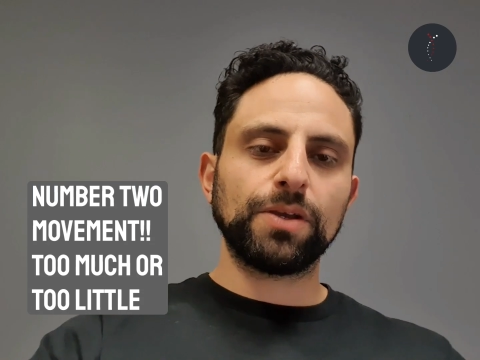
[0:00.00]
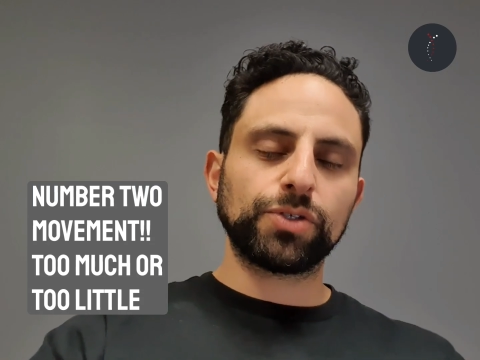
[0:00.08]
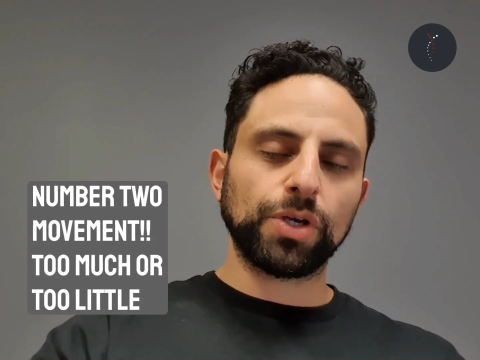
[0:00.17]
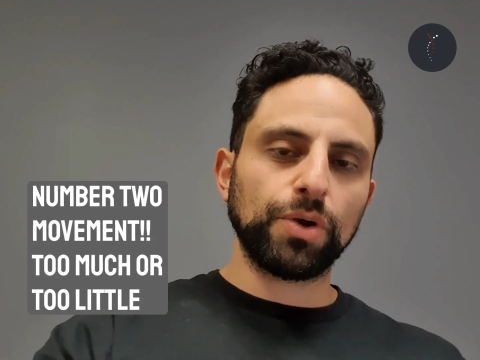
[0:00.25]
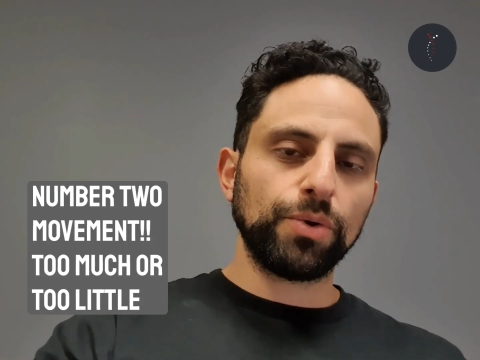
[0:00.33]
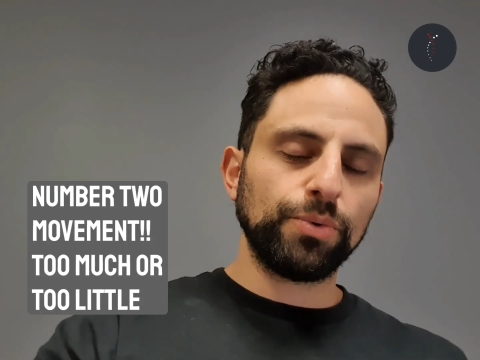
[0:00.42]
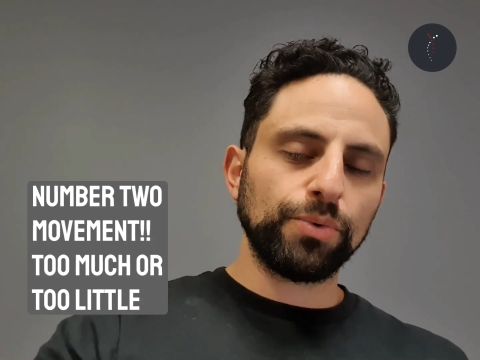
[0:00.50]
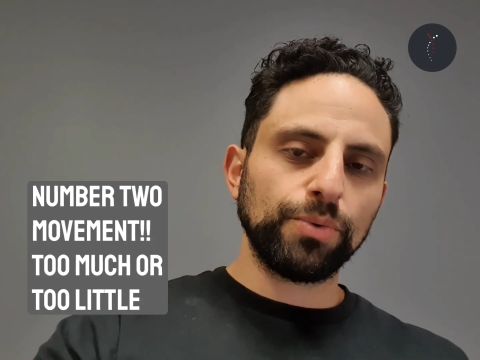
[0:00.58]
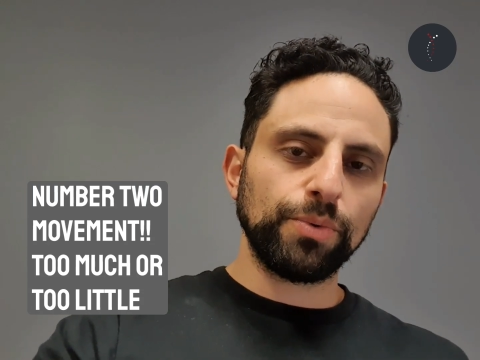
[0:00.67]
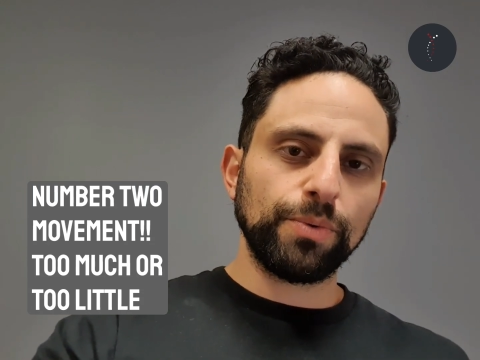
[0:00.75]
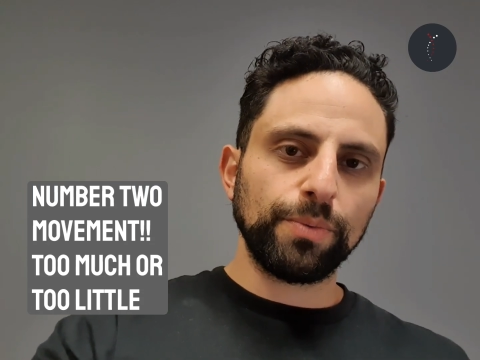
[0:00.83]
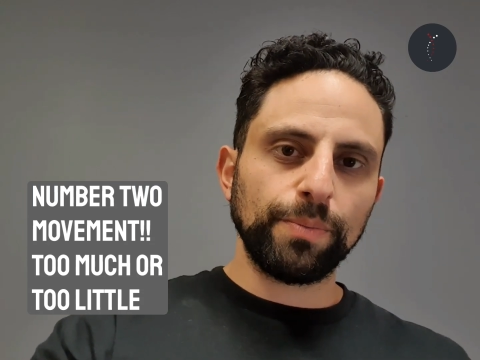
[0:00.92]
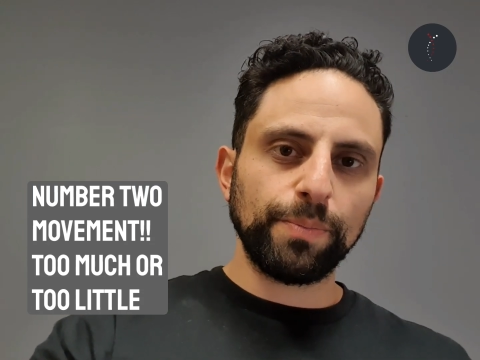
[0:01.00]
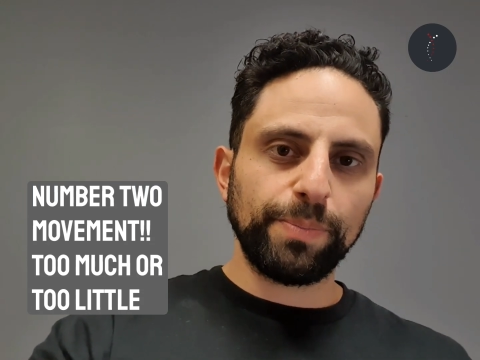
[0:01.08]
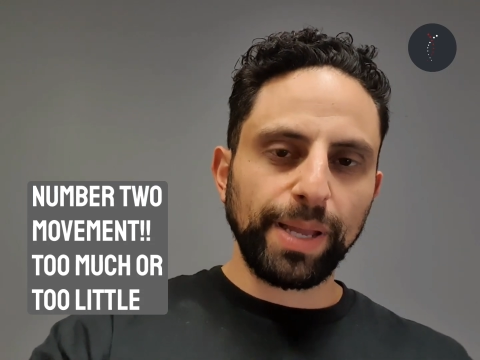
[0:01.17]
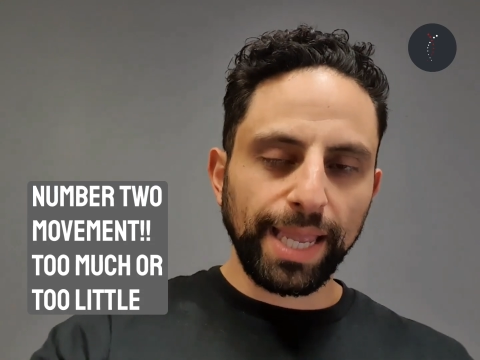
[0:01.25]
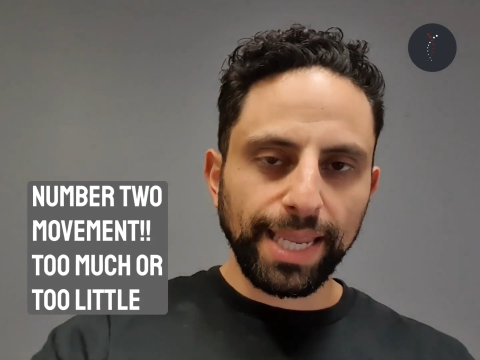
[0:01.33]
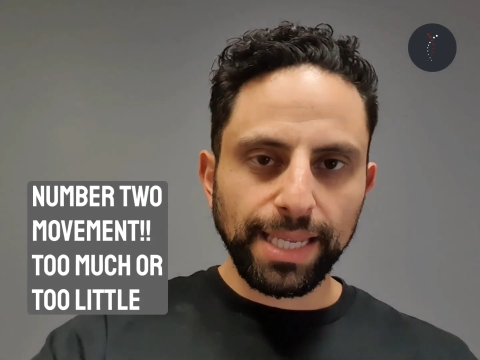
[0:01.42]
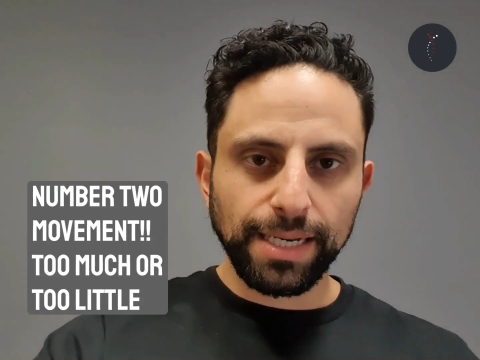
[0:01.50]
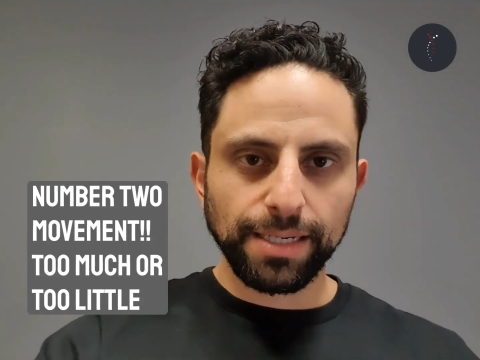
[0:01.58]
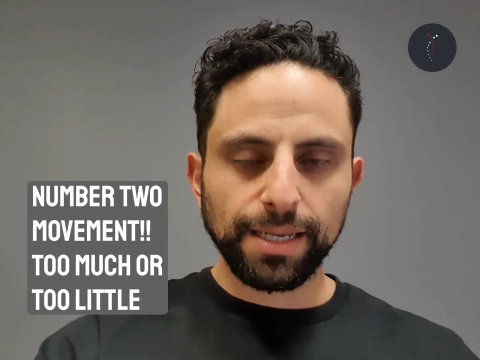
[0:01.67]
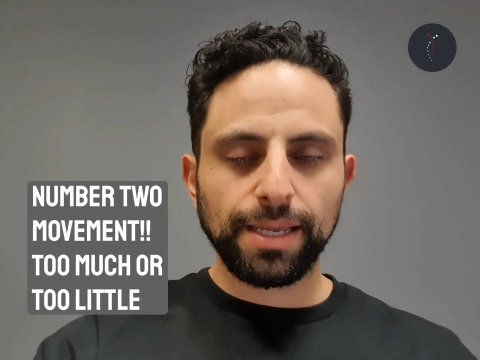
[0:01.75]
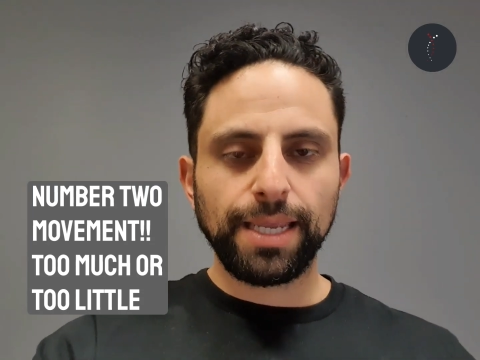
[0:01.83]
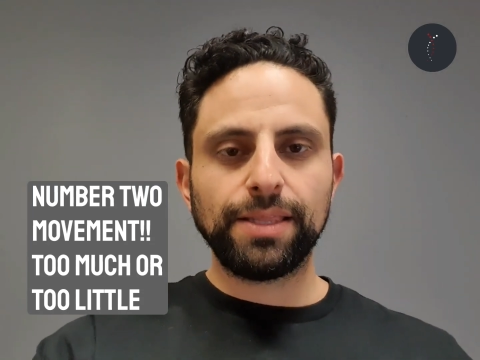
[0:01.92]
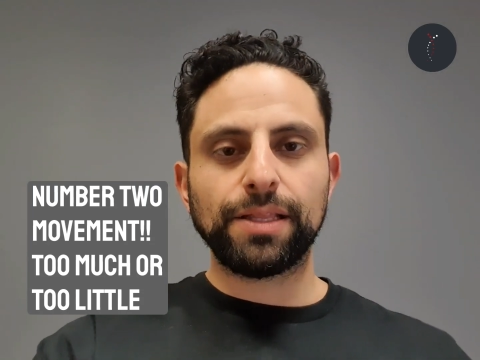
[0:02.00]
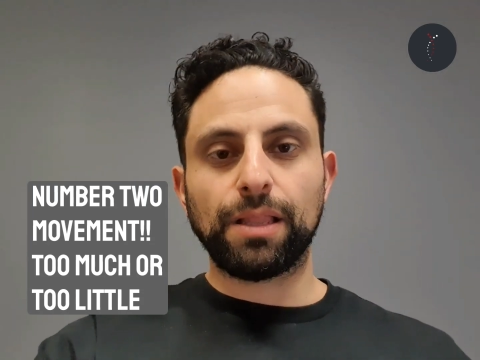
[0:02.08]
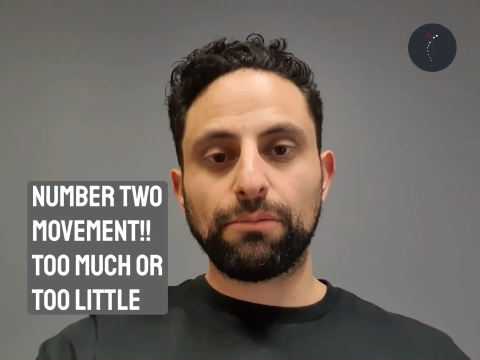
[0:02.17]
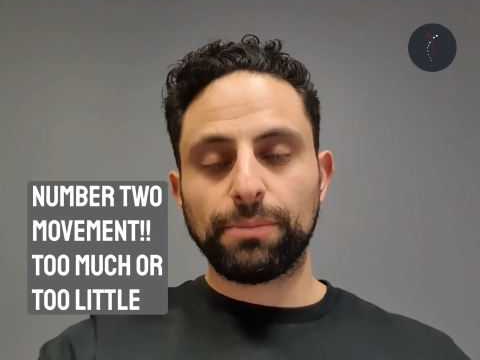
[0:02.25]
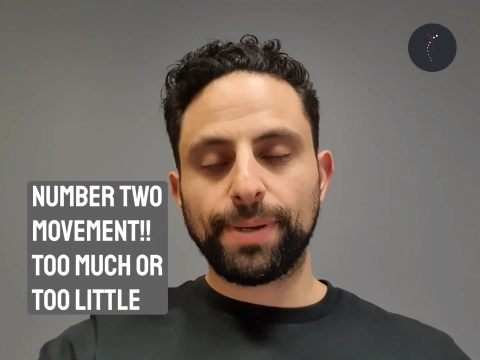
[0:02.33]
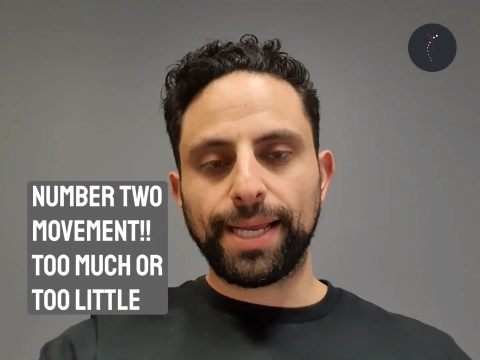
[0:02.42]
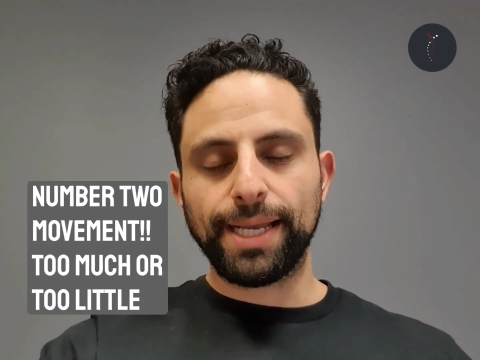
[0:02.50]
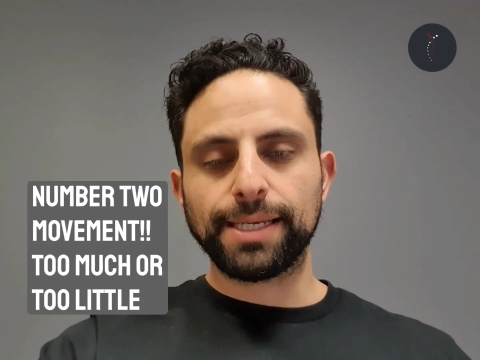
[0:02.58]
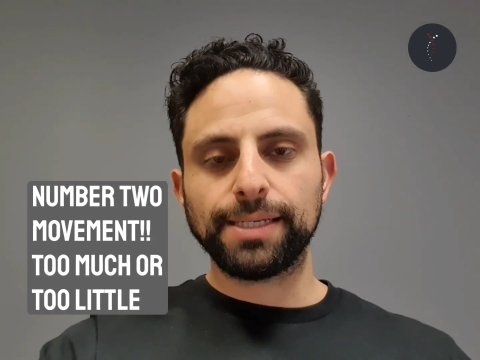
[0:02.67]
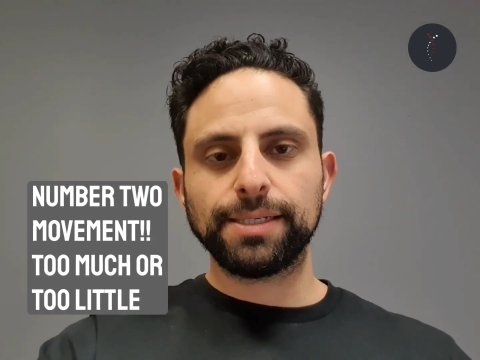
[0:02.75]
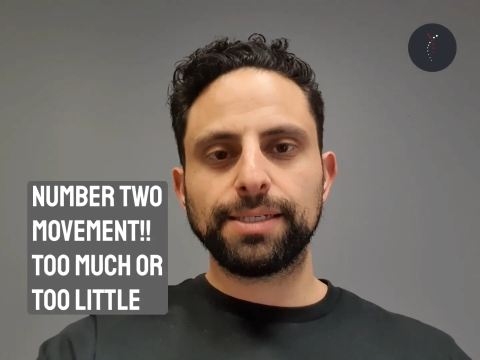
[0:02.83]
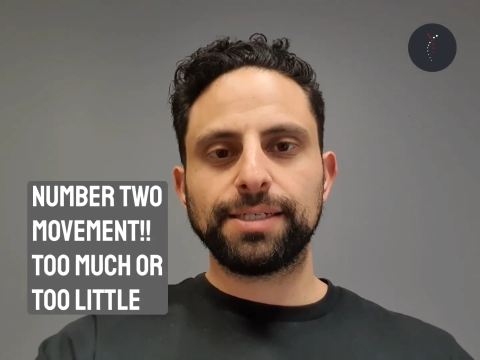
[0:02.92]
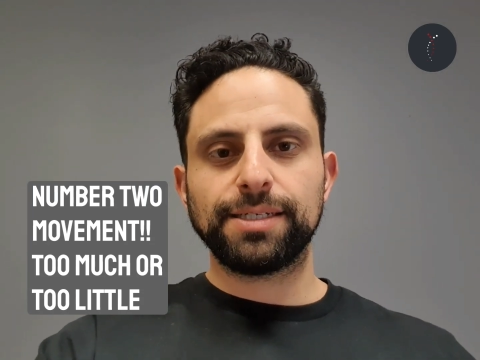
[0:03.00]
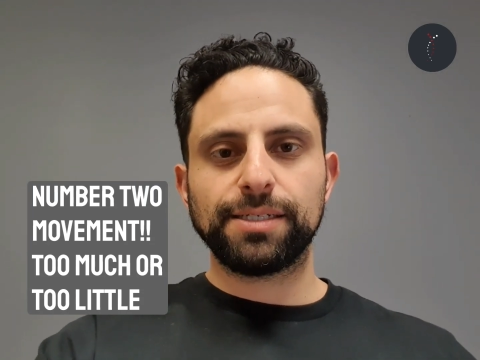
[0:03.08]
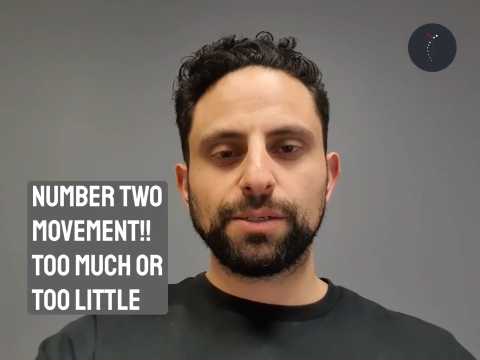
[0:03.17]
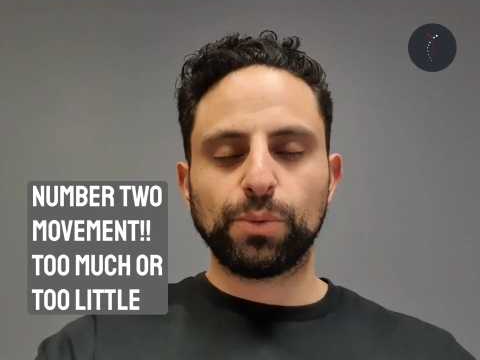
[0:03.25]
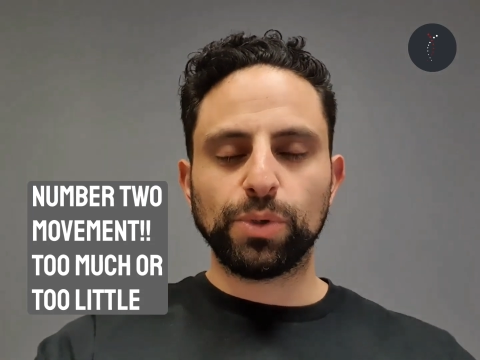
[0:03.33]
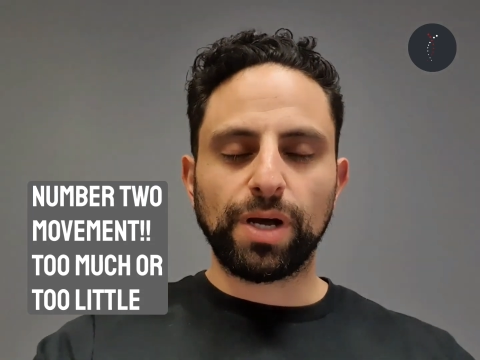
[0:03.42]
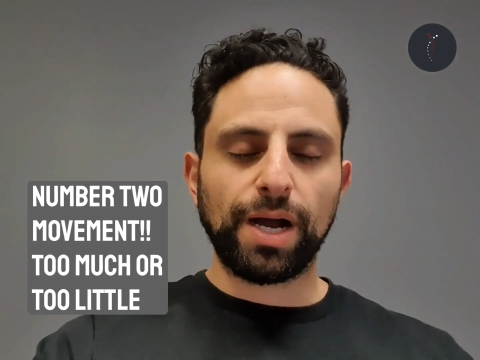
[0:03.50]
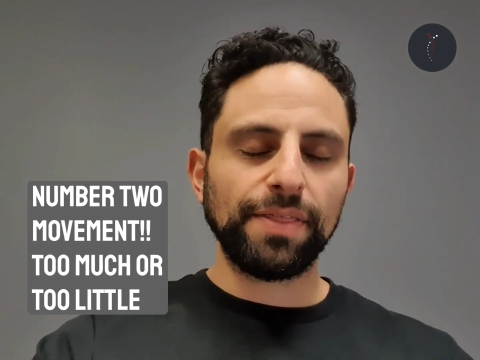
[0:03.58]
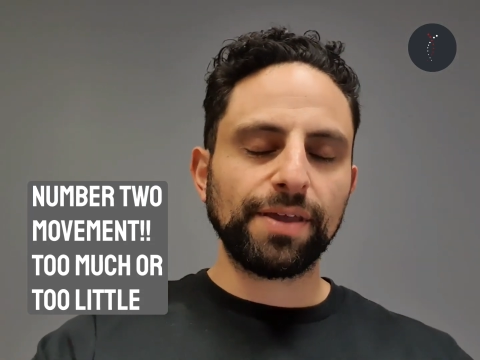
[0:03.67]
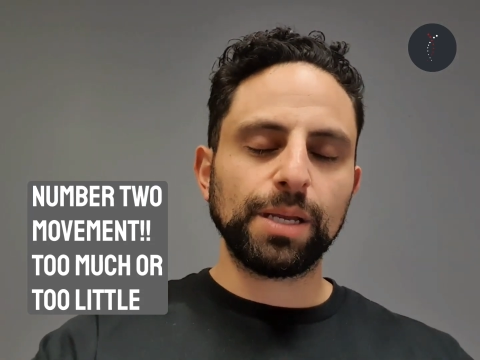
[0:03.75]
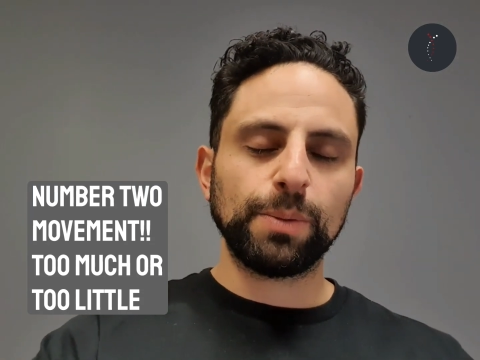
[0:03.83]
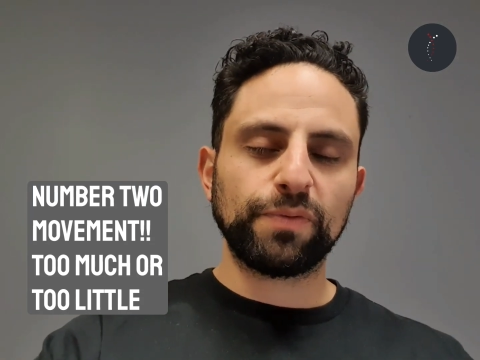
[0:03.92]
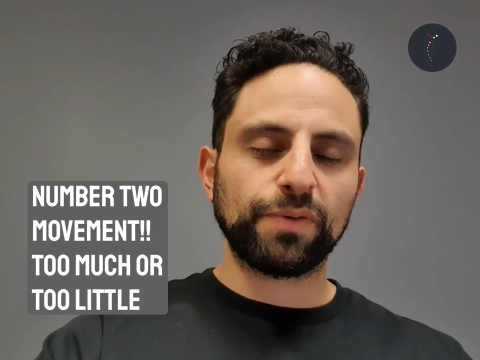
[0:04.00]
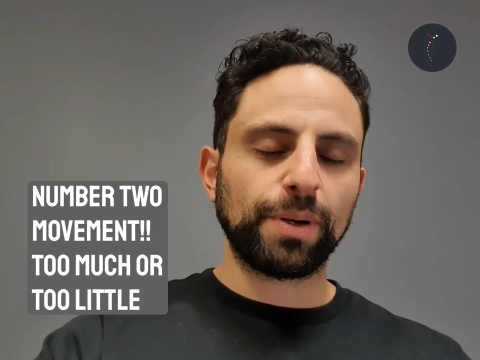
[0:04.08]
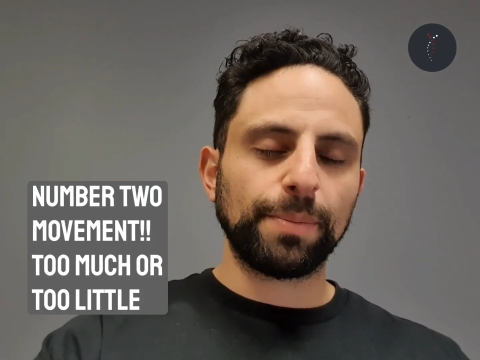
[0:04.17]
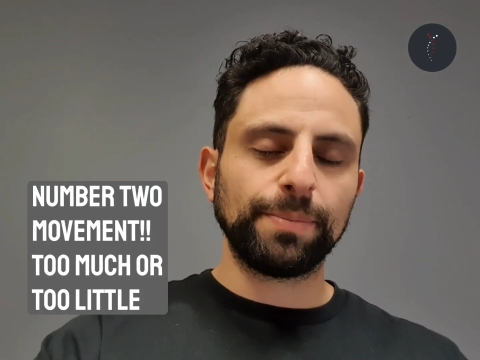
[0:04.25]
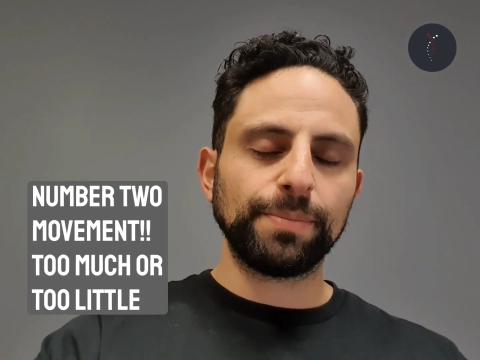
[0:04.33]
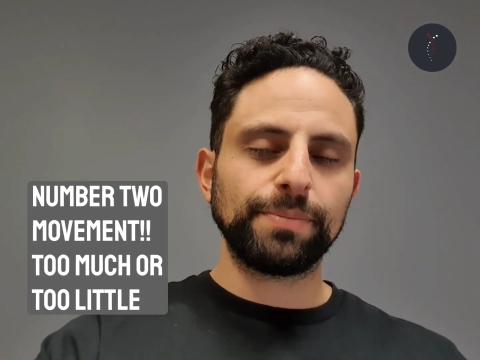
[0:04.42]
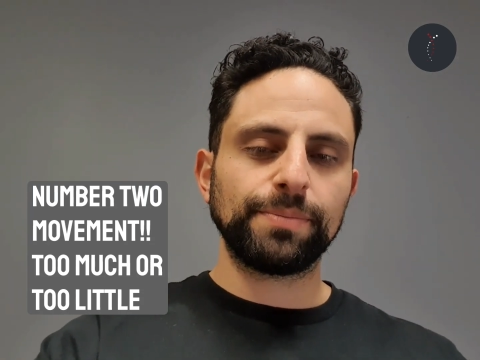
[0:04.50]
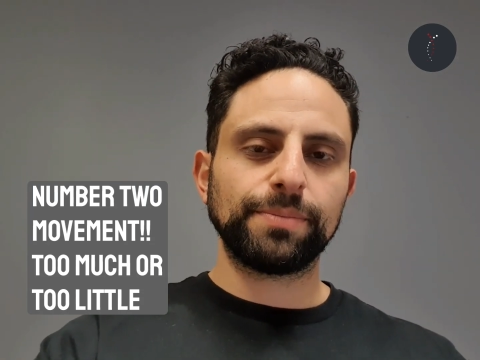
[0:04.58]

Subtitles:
So pain in the lower back will either come from